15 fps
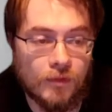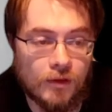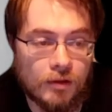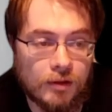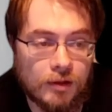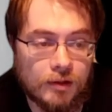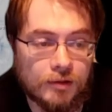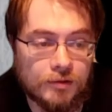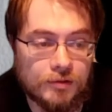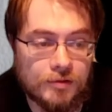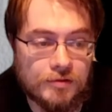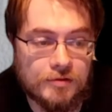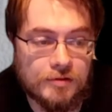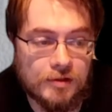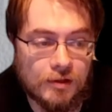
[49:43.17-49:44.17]
and the
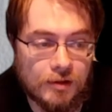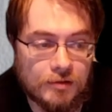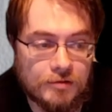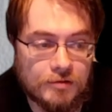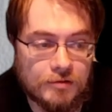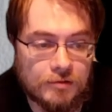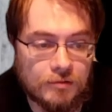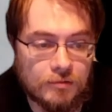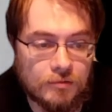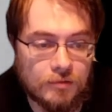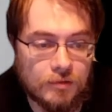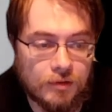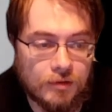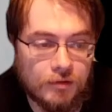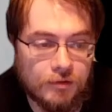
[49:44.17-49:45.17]
sea ice.
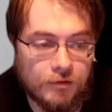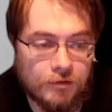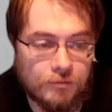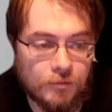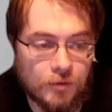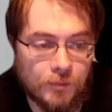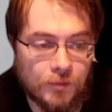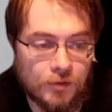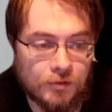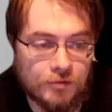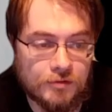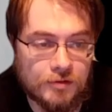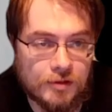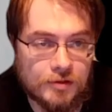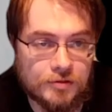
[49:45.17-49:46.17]
Here's McMurdo
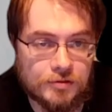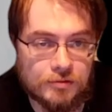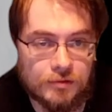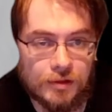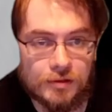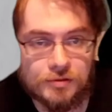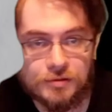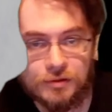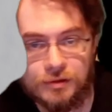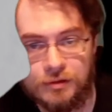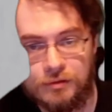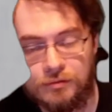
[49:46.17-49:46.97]
Station, actually.